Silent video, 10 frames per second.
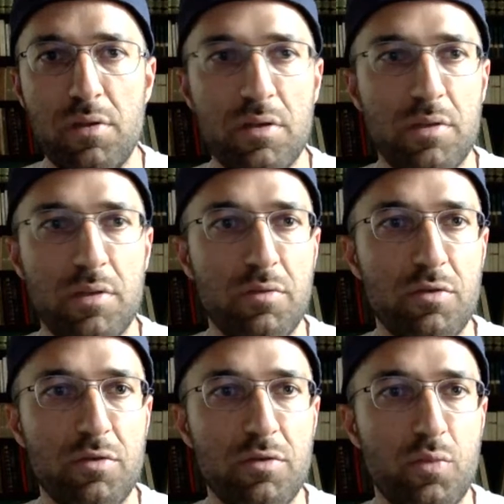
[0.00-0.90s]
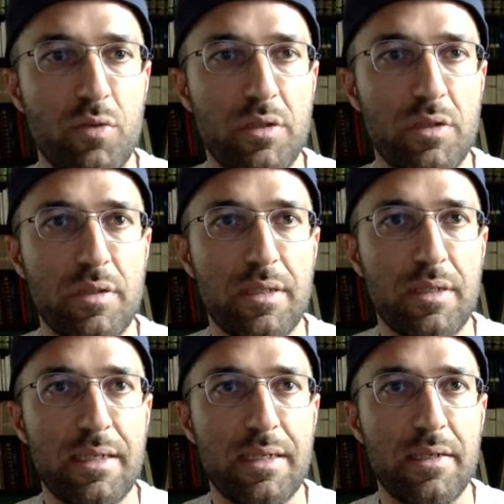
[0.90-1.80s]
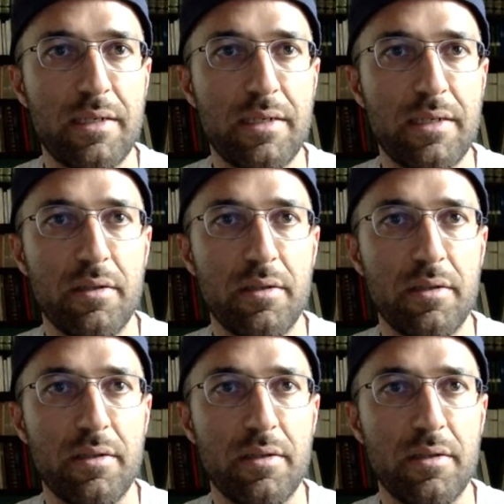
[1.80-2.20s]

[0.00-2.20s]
Give me just 1 second.